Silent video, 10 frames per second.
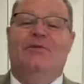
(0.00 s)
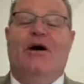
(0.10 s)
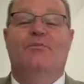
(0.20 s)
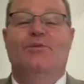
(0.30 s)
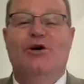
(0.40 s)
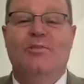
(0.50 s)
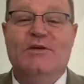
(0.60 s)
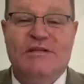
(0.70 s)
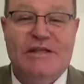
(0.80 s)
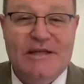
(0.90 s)
I'm
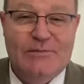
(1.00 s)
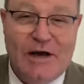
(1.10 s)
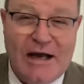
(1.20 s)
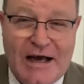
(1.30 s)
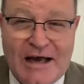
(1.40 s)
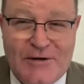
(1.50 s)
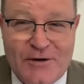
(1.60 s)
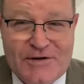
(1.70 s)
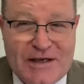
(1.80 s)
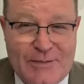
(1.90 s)
purposing in my
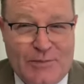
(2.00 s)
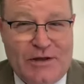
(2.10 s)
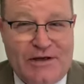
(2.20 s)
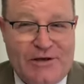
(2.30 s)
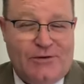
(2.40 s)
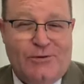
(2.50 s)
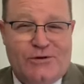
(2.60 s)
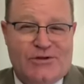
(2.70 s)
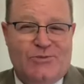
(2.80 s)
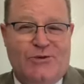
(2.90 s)
heart not to get
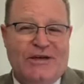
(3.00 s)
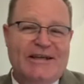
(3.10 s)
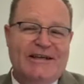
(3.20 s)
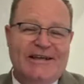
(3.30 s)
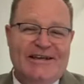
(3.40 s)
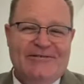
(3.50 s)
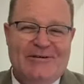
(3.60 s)
political this morning